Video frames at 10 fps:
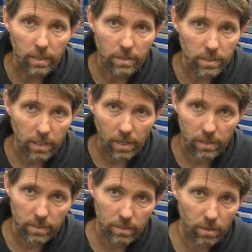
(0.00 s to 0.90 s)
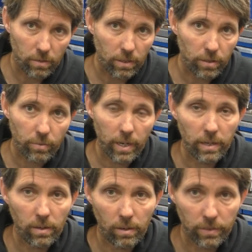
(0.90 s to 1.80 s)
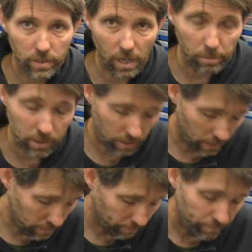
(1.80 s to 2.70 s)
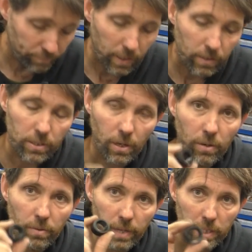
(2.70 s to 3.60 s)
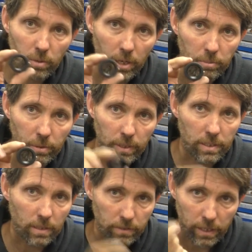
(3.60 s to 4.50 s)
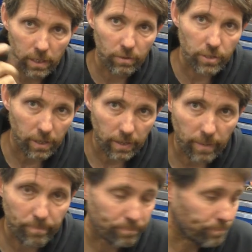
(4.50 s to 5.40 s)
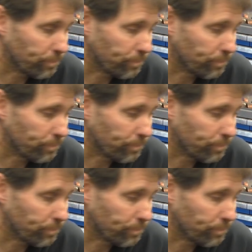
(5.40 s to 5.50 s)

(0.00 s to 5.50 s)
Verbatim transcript: In this case, there's only thread on the starboard side, so that's where I'm going to put this. I'll take you over and show you that.